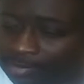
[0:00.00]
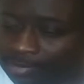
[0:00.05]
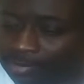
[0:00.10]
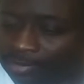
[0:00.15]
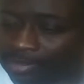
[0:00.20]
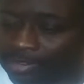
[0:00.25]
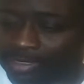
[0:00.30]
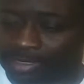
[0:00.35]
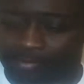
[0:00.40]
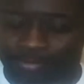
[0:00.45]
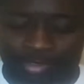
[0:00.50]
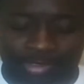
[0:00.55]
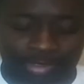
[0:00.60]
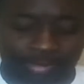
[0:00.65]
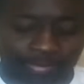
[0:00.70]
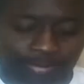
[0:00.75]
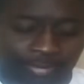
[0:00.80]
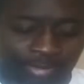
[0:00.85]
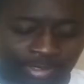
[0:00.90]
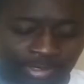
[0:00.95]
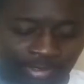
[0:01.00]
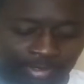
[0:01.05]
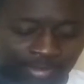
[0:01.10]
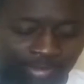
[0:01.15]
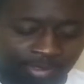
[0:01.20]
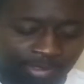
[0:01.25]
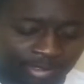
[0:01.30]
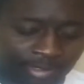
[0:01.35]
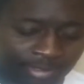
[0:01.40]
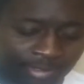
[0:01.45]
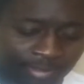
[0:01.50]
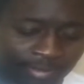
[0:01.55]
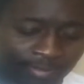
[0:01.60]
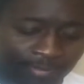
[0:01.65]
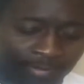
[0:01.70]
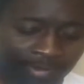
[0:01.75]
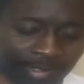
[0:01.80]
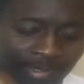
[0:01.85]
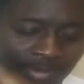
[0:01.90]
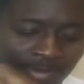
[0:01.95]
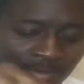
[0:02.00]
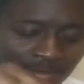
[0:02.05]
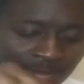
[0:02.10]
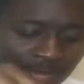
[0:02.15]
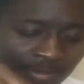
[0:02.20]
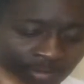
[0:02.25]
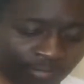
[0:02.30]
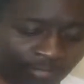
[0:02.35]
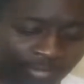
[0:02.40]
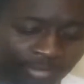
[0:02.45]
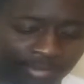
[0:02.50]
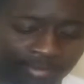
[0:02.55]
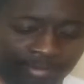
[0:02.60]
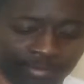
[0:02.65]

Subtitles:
And I'm going to sprinkle some all over.